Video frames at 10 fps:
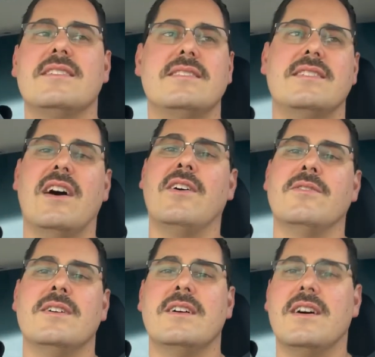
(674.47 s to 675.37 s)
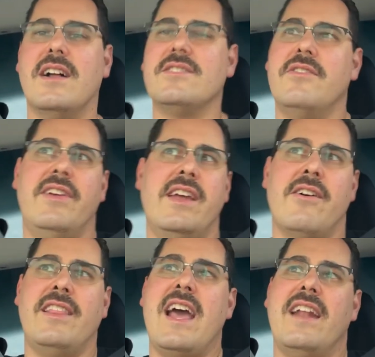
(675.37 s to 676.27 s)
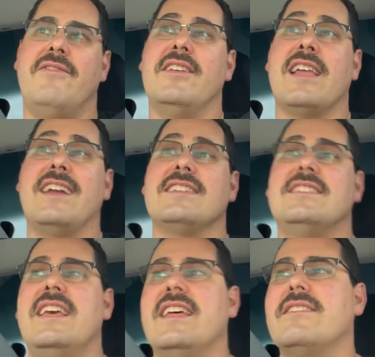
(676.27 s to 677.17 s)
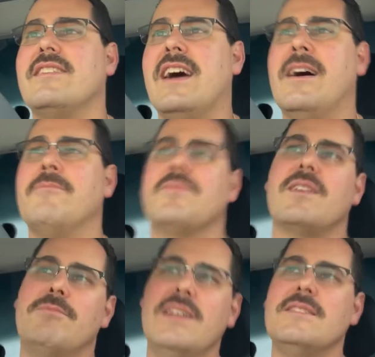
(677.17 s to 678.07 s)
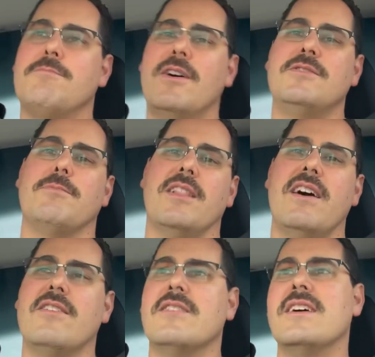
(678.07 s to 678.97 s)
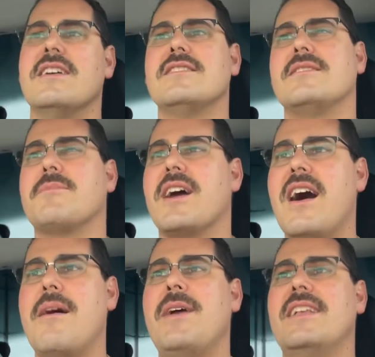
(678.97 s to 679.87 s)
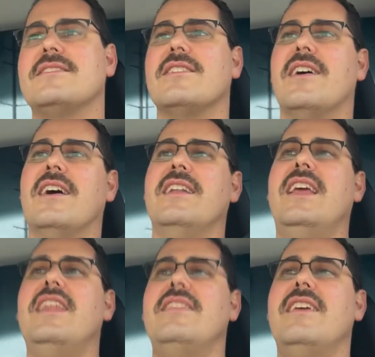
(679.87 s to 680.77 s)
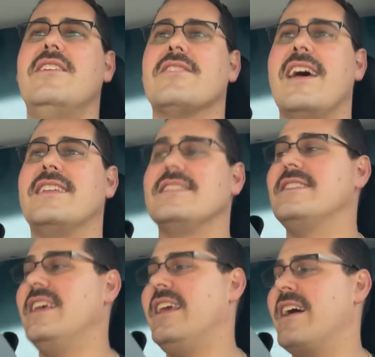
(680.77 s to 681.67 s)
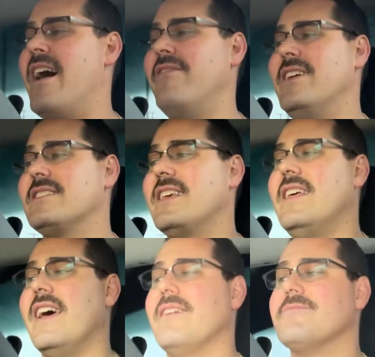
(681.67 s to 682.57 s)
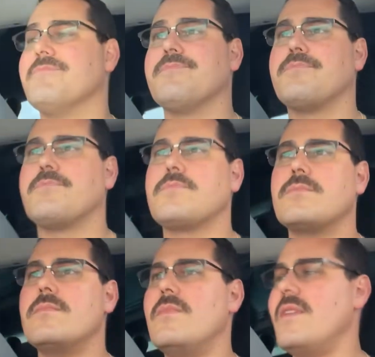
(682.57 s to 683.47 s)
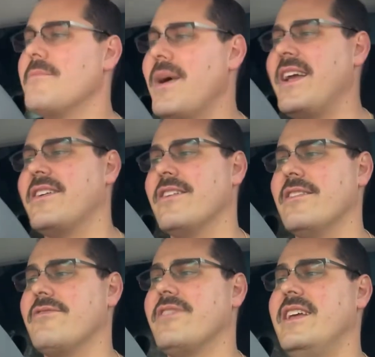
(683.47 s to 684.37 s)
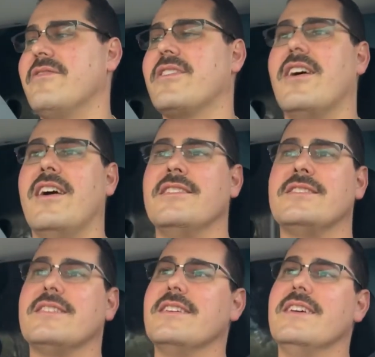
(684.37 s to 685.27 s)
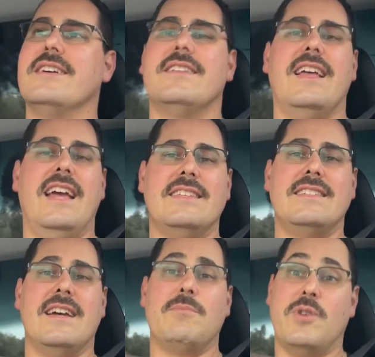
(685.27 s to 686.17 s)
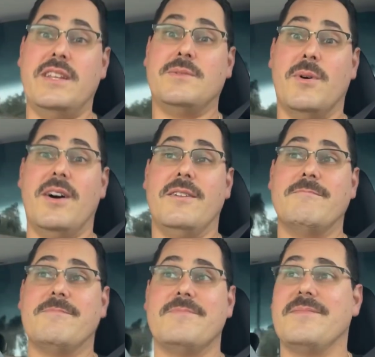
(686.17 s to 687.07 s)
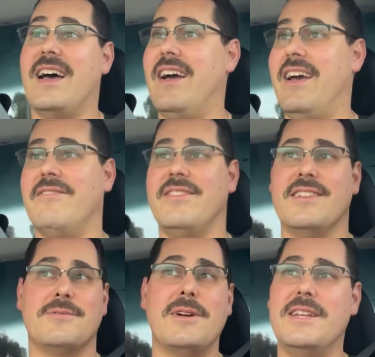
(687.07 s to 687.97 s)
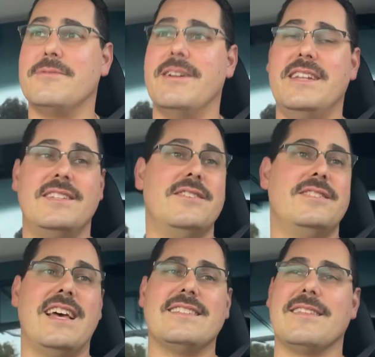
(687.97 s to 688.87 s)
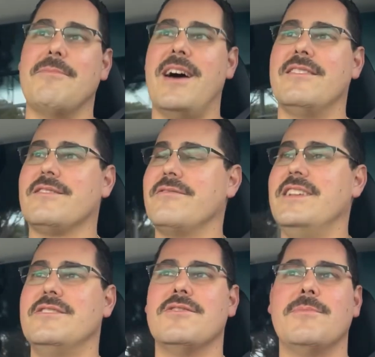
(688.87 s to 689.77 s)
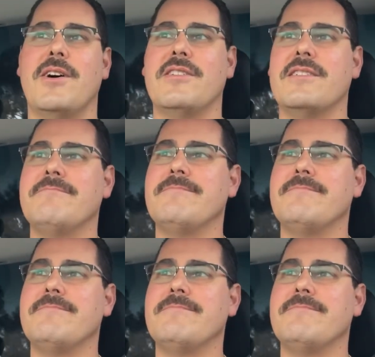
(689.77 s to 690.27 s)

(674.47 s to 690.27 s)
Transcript: So I'll do a video on that if you'd like to see it. Please post below some comments on anything you'd like to see. Obviously, like, my current fleet of cars is pretty small. I have the 2022 Tesla Model 3 dual motor